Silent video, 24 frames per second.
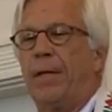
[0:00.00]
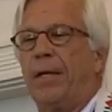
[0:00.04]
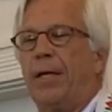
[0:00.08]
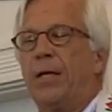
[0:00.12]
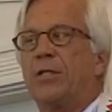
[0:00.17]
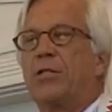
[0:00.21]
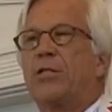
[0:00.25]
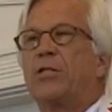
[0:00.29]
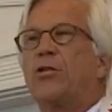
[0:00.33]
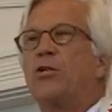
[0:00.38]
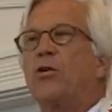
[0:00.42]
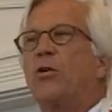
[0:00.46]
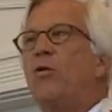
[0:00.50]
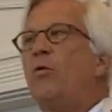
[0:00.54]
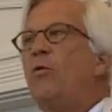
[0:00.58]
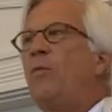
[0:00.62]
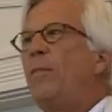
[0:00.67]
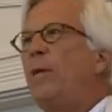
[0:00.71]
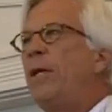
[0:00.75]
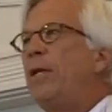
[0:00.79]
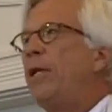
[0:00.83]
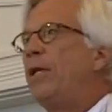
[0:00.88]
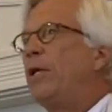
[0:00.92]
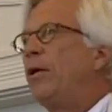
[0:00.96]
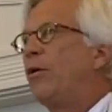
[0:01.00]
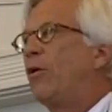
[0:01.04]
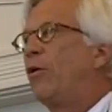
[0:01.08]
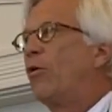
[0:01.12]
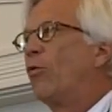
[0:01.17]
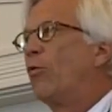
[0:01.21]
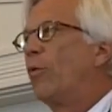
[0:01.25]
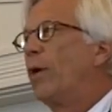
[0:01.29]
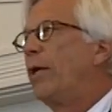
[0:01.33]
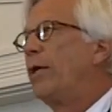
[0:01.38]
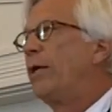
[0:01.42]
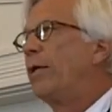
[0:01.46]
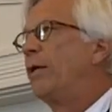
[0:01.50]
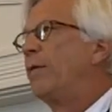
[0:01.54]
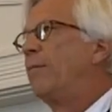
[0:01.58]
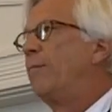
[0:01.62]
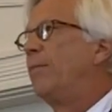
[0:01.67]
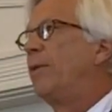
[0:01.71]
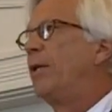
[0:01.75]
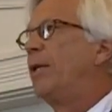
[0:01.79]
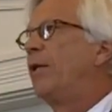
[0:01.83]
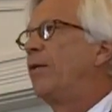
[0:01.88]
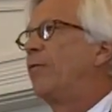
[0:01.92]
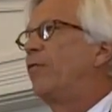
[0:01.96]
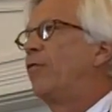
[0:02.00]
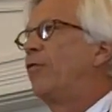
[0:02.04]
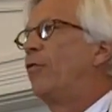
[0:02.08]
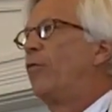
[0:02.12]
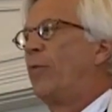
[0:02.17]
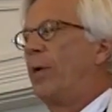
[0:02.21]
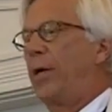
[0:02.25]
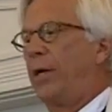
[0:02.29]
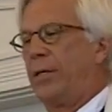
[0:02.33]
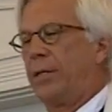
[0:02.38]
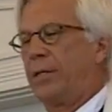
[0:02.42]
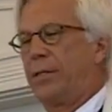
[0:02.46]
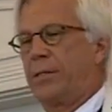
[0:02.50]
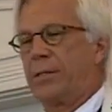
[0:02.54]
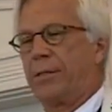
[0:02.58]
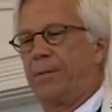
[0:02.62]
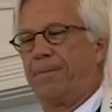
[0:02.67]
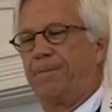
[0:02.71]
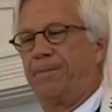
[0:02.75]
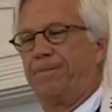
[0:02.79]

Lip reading: in so many great and meaningful ways.